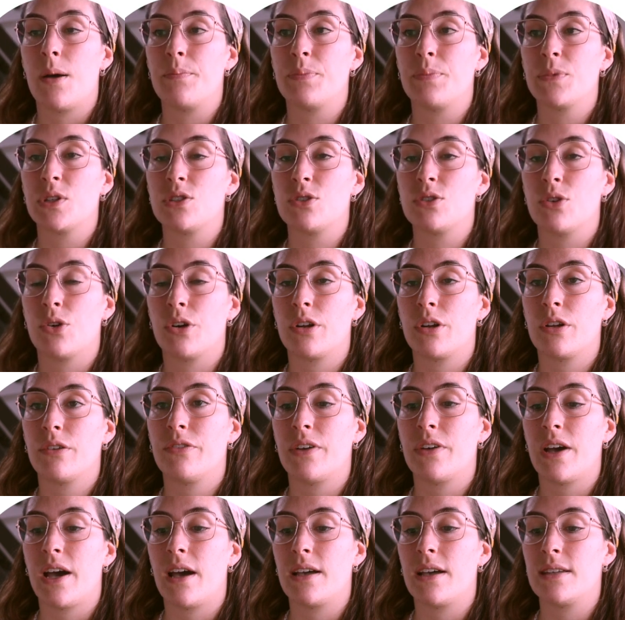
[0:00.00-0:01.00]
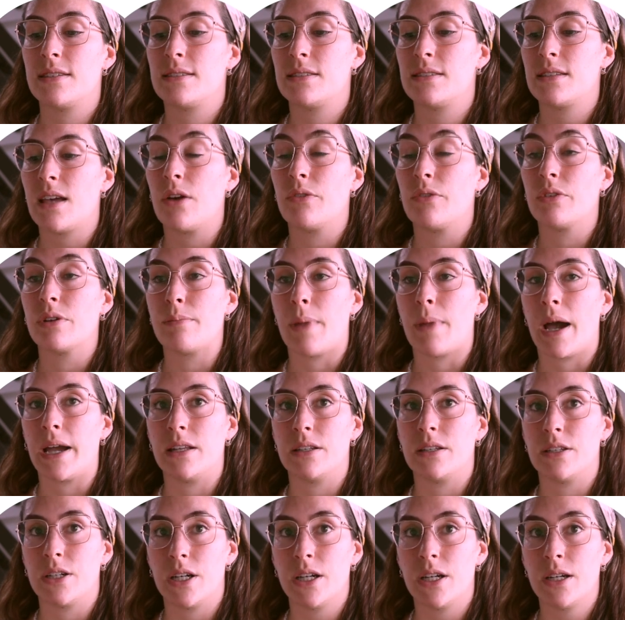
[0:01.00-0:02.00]
sort of as a
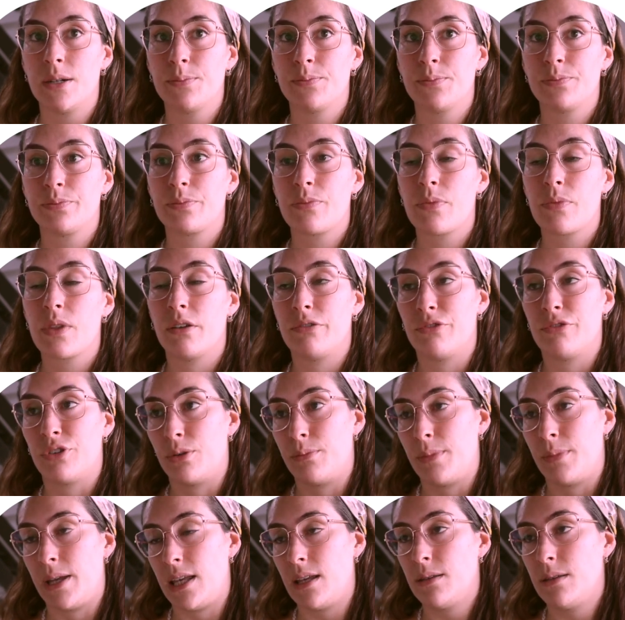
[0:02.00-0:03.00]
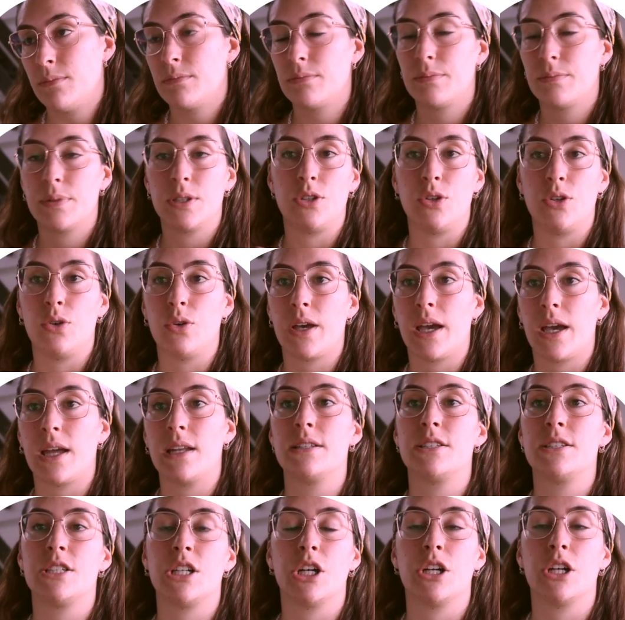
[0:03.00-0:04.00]
reminder for me. You
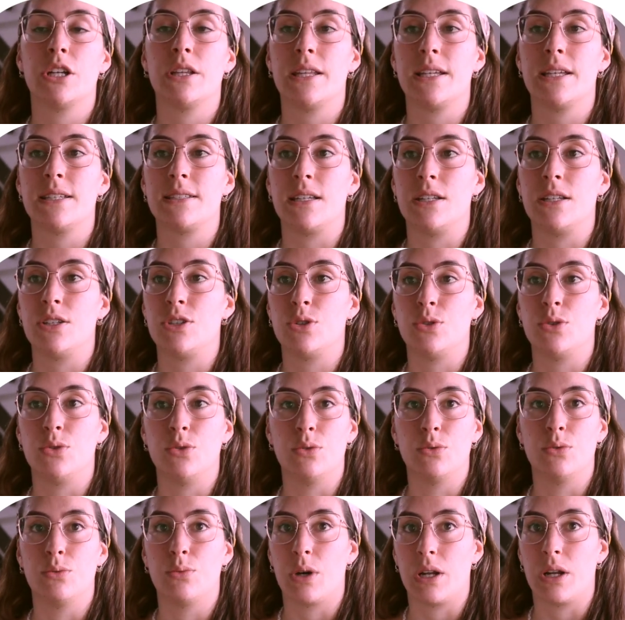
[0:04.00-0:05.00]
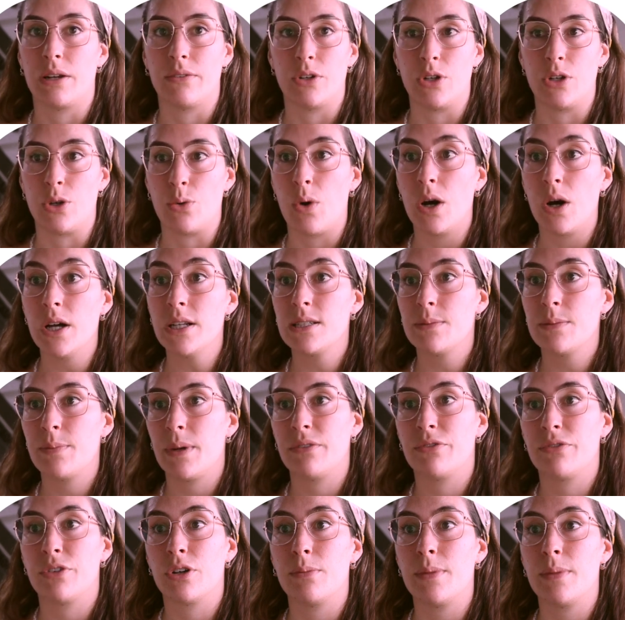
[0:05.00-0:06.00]
can turn this into whatever you want,
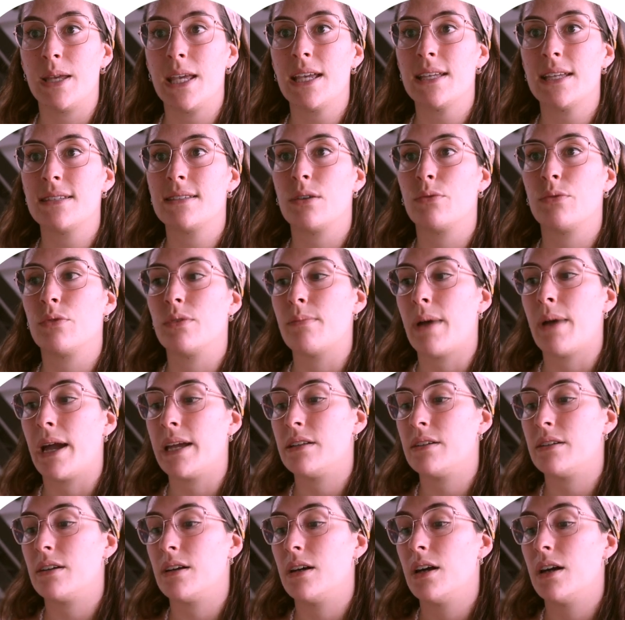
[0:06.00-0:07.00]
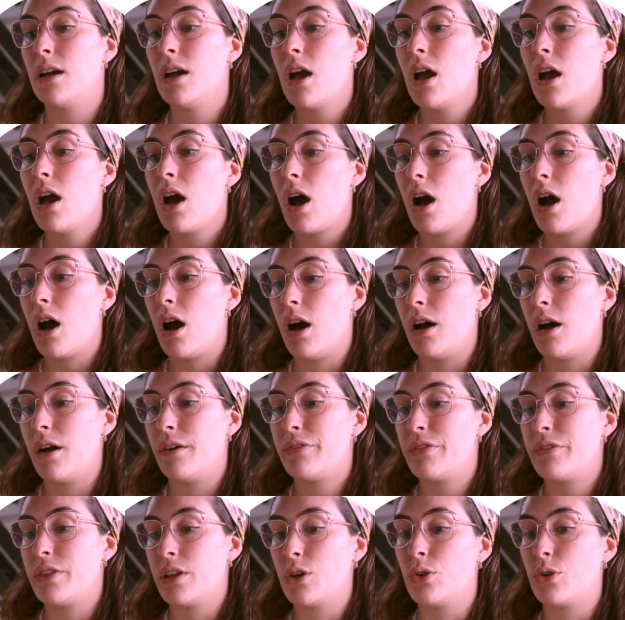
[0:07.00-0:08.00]
but for me, it's a reminder
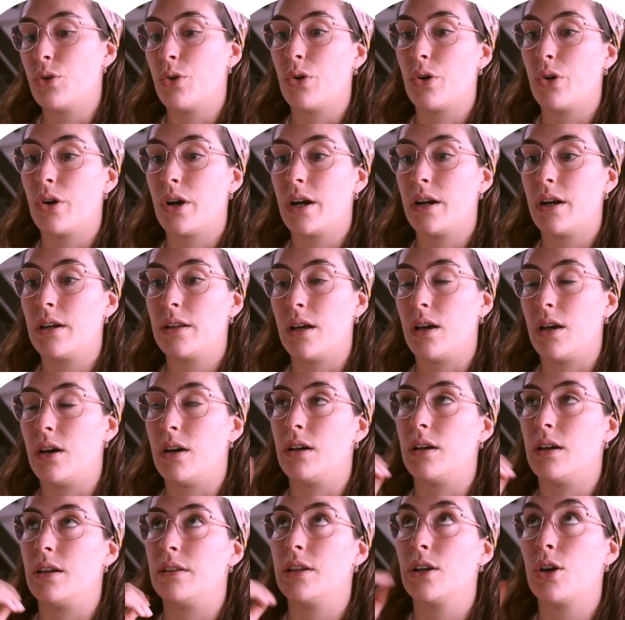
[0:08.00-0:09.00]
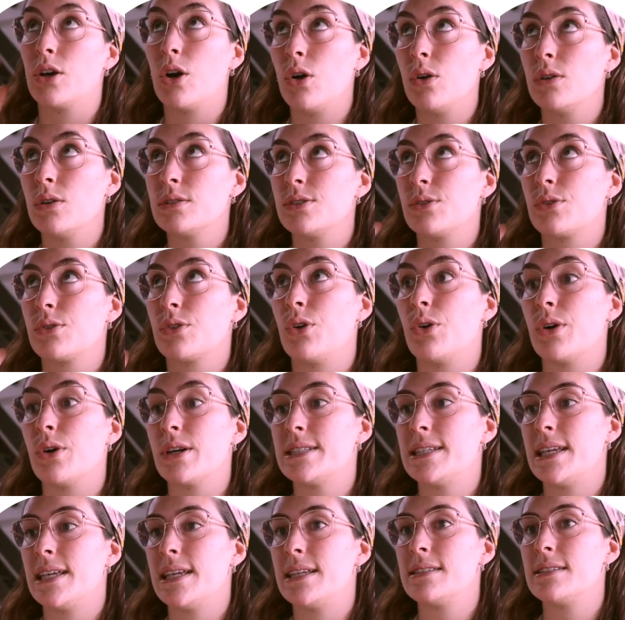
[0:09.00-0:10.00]
of the goals or
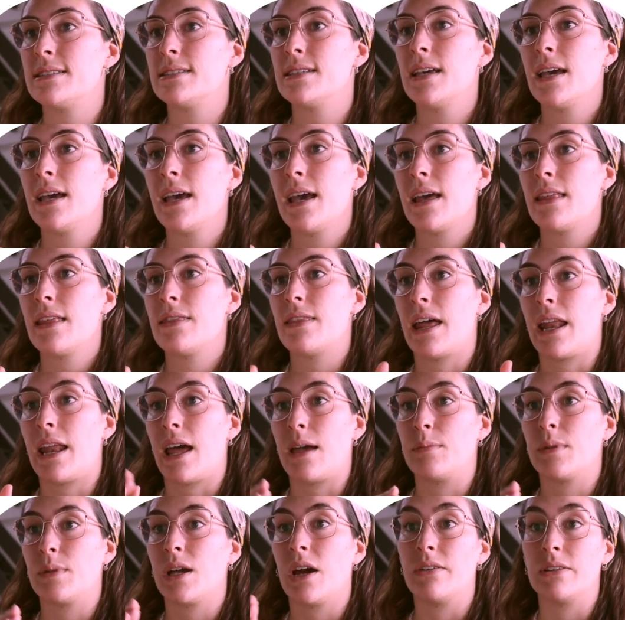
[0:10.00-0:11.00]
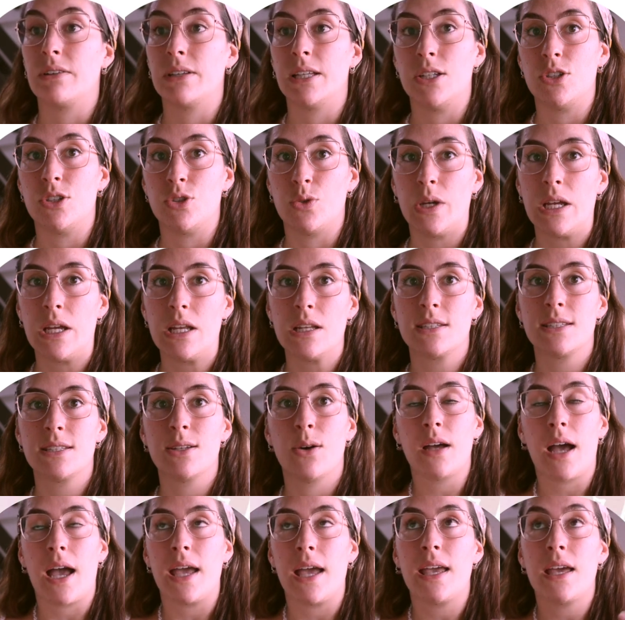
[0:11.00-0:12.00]
courses that I'm currently doing.
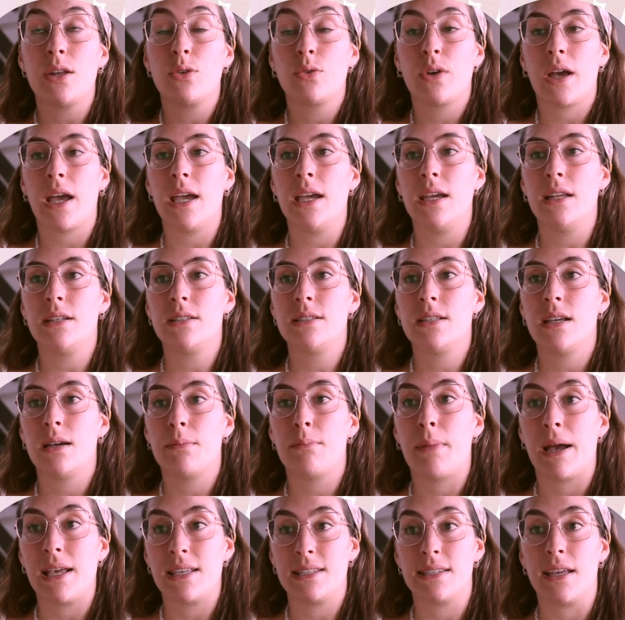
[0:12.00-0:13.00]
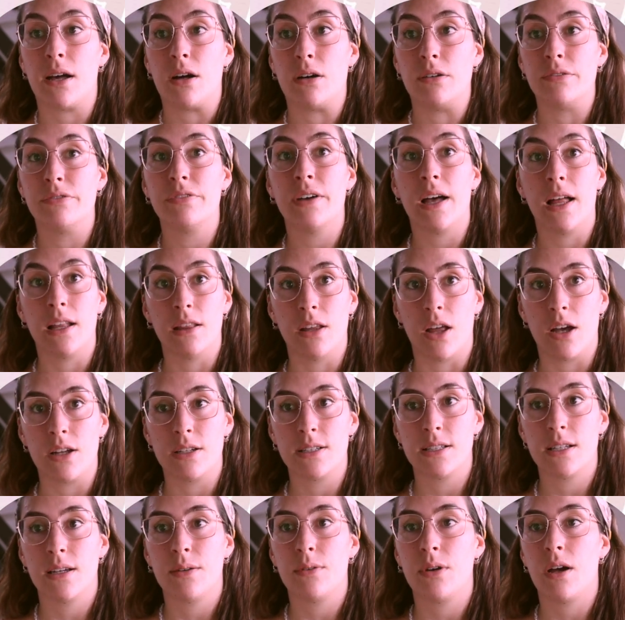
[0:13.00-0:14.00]
So I educate myself a
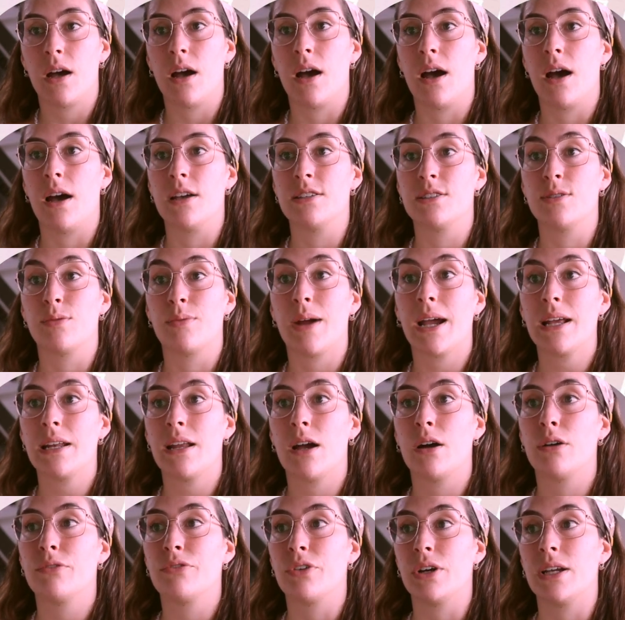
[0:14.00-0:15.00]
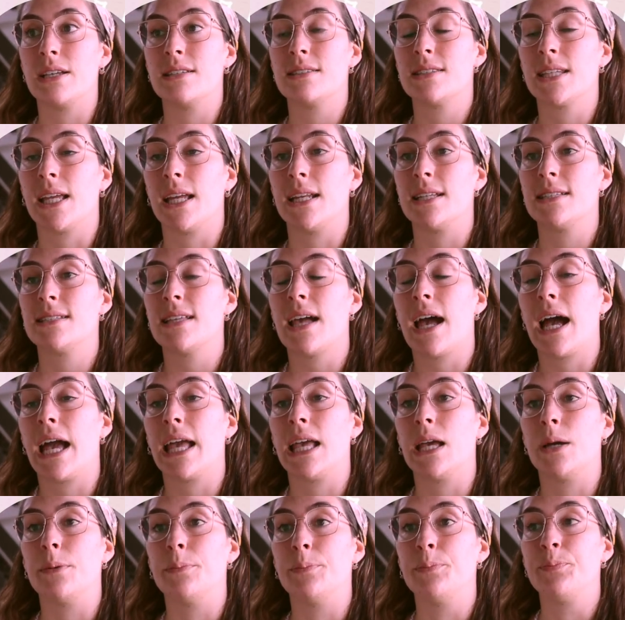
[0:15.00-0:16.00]
lot. So right now, for instance, I
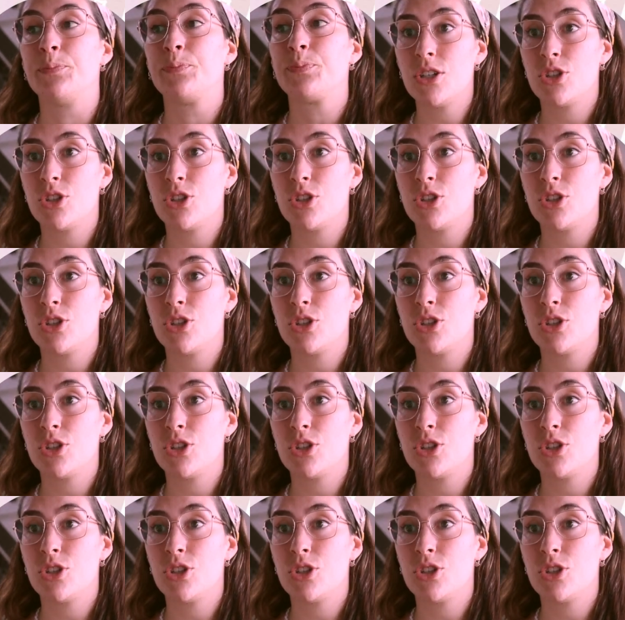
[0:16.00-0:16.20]
am